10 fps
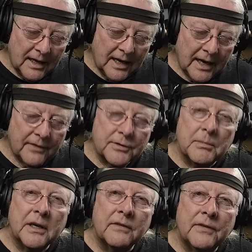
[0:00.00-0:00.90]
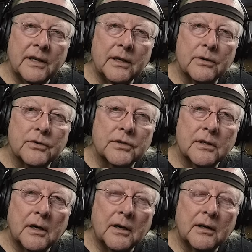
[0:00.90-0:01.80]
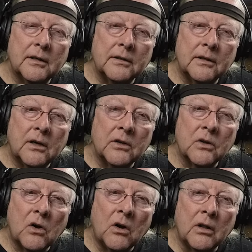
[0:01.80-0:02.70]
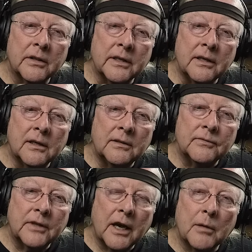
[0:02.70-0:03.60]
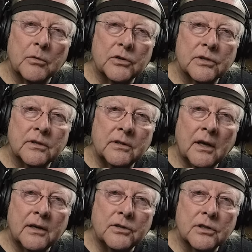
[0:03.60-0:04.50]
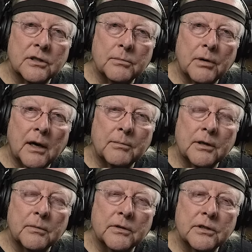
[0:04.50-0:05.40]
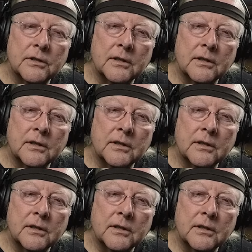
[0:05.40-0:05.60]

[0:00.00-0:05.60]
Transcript: I have to make videos on all the cameras, not just the popular ones.